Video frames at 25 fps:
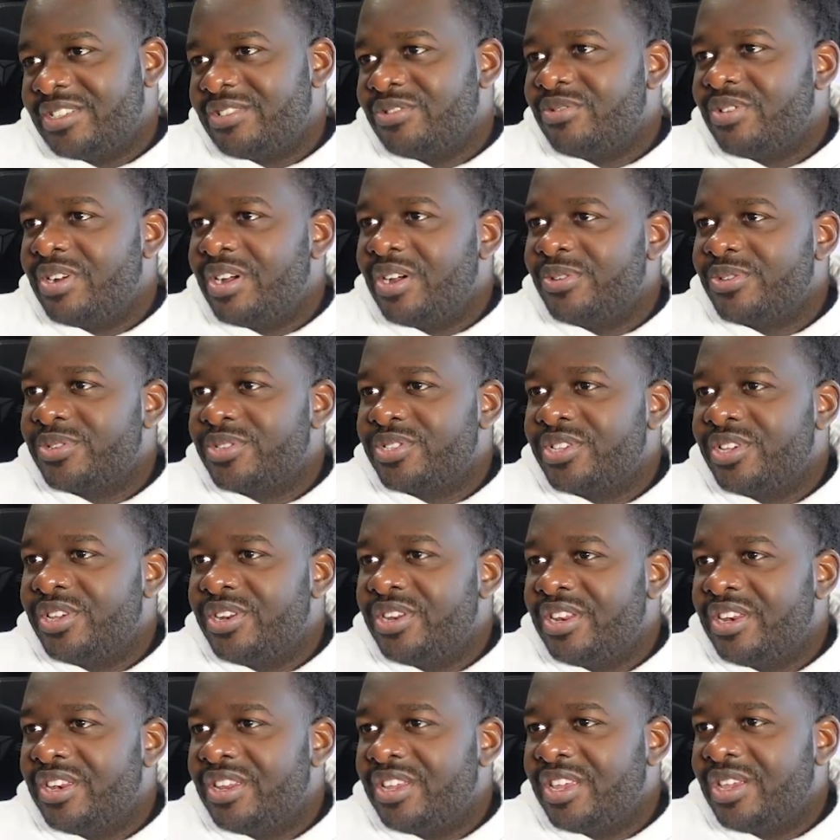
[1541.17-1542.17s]
while I was
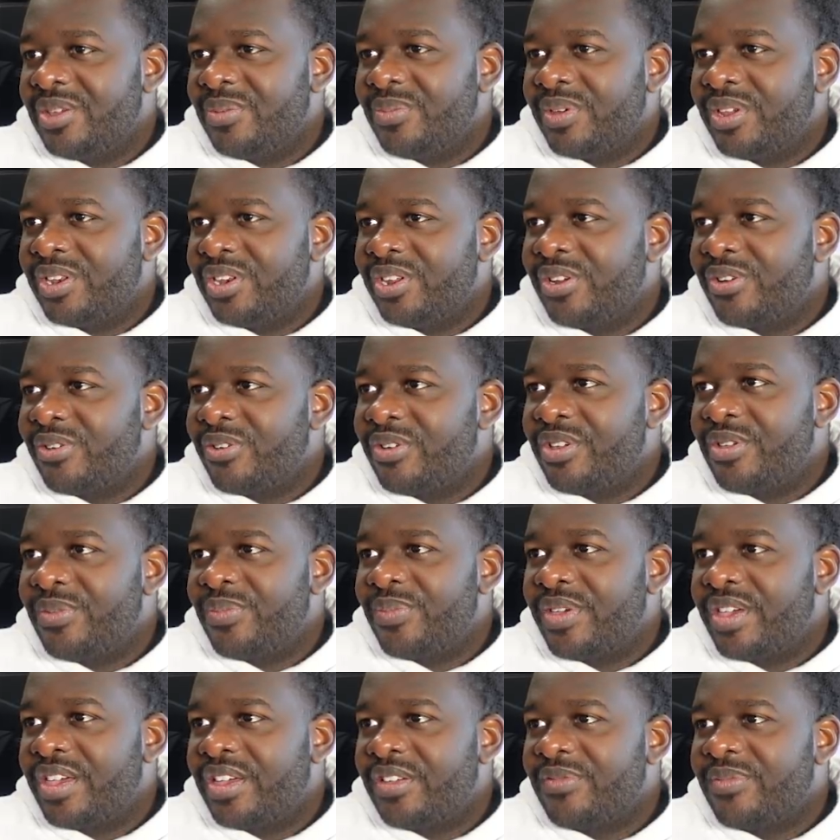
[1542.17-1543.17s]
studying to get my degree in
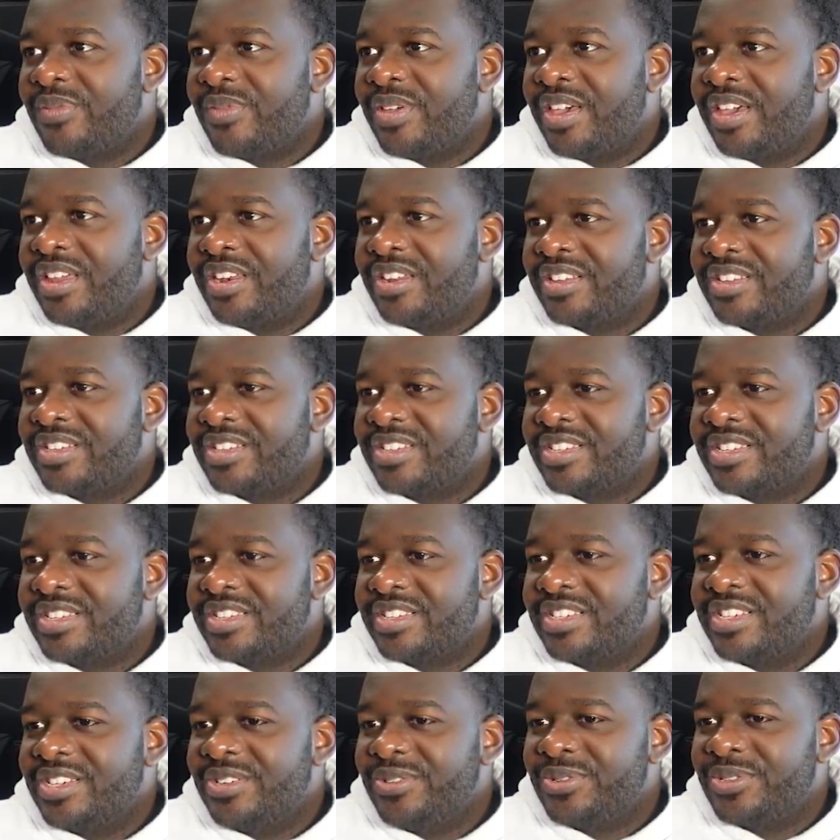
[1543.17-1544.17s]
mathematics.
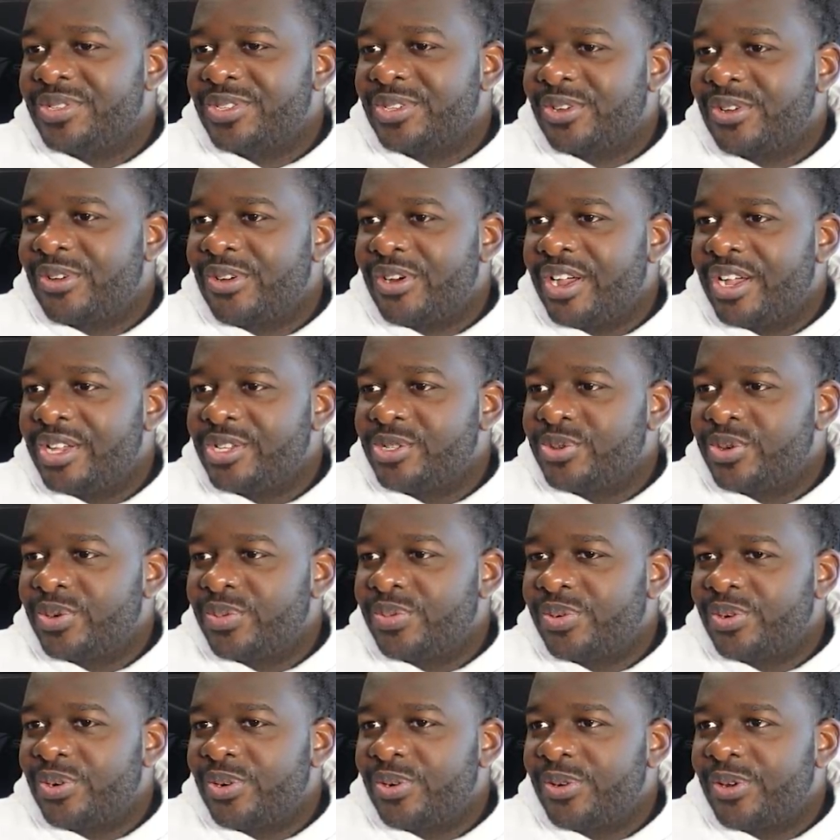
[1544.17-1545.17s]
He was in the graduate
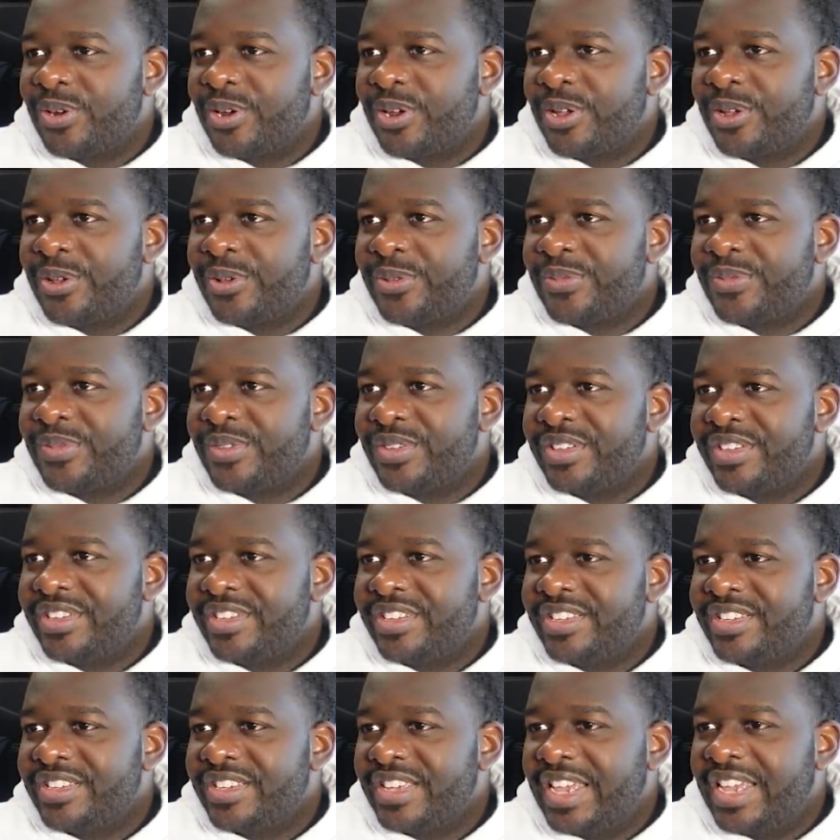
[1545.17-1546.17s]
program,
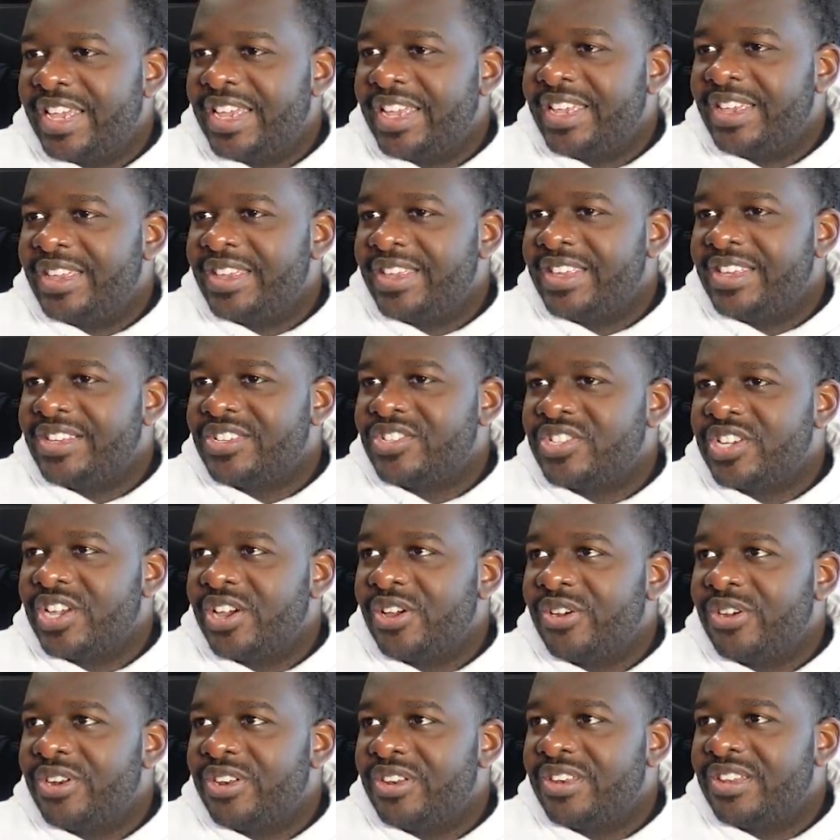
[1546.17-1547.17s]
and he
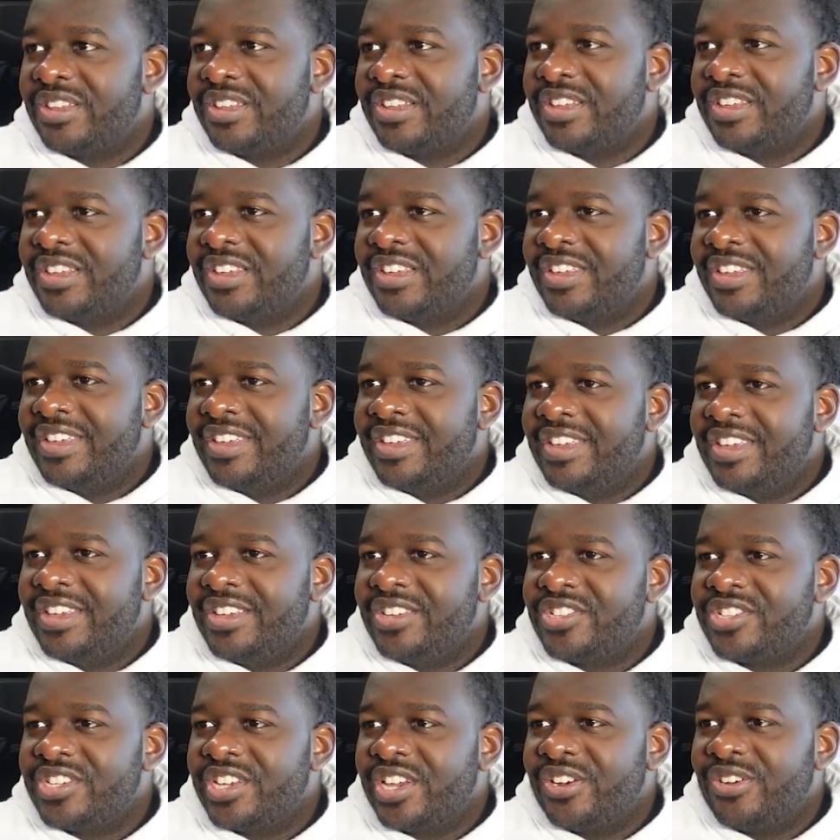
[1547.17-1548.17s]
shouted the
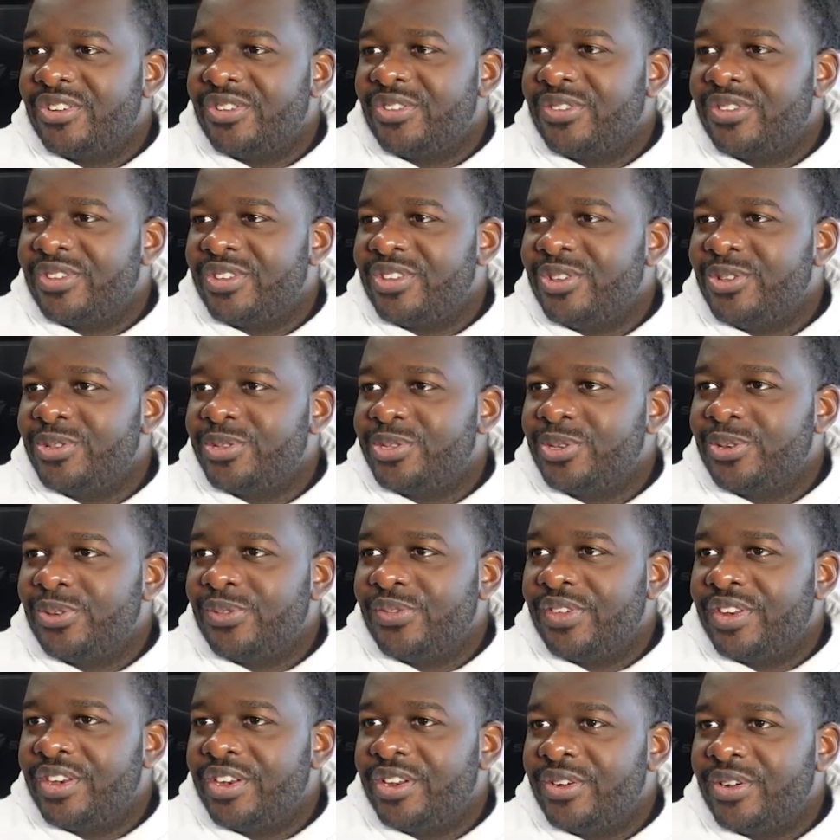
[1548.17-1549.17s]
YouTube
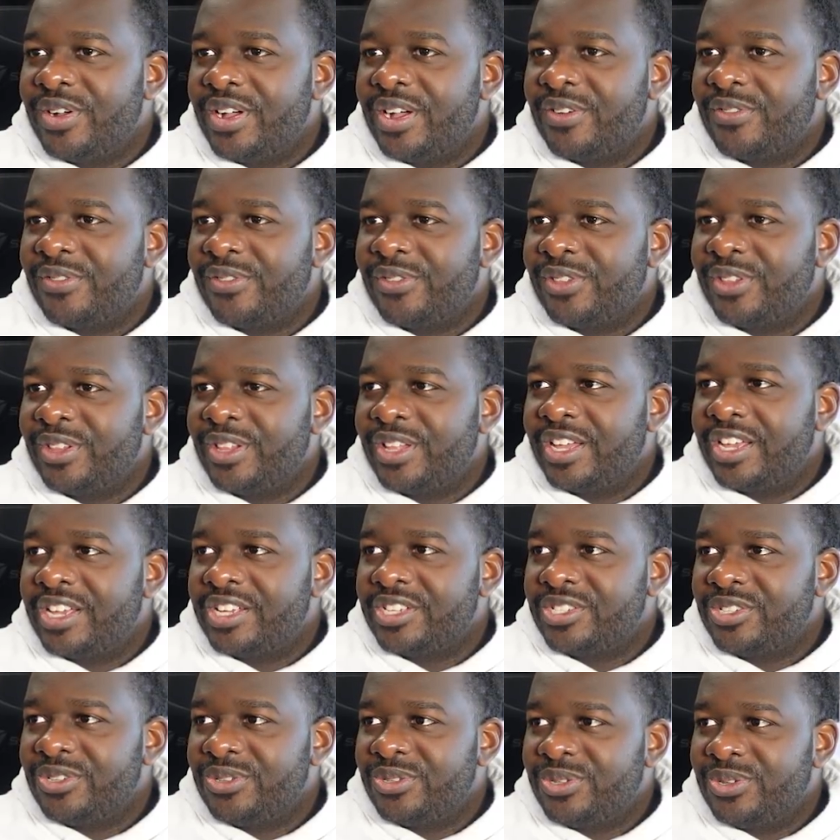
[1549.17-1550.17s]
video out for the
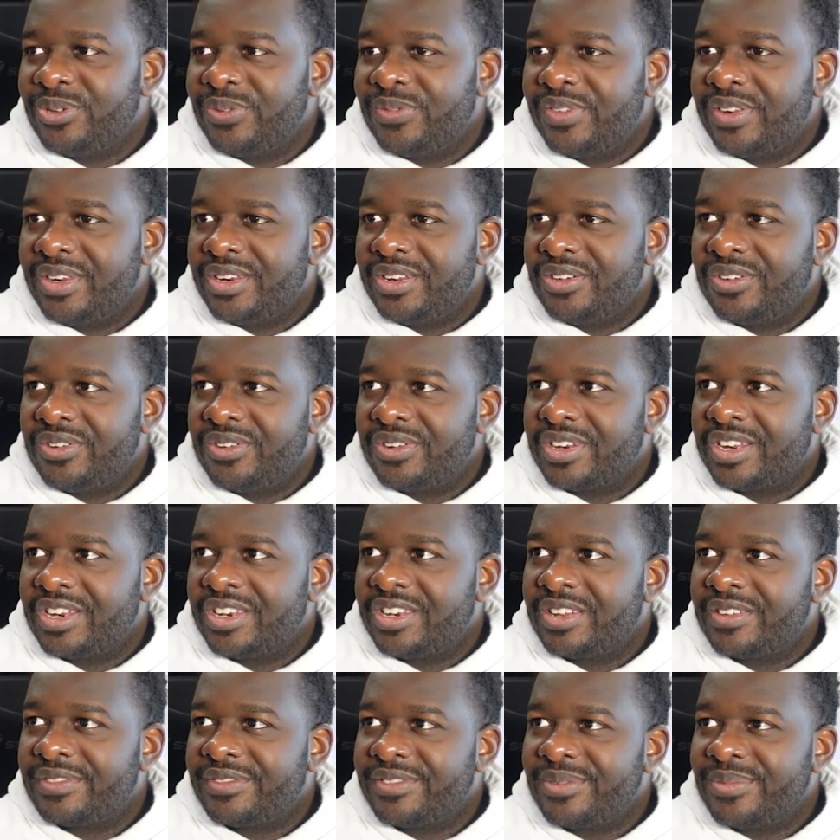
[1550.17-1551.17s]
last YouTube video, and that
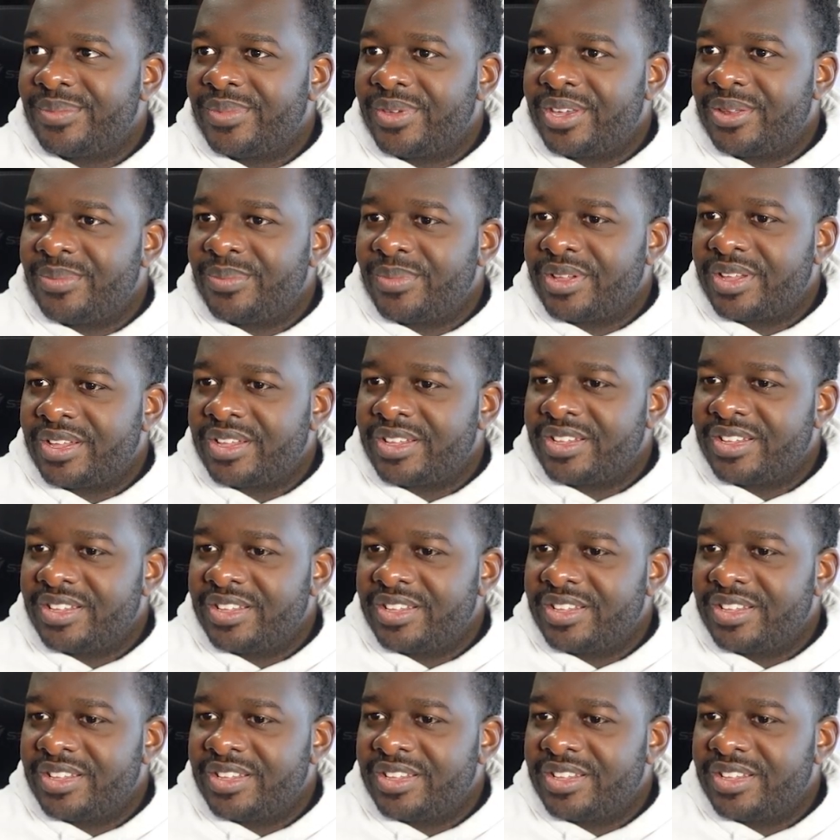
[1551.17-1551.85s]
definitely made my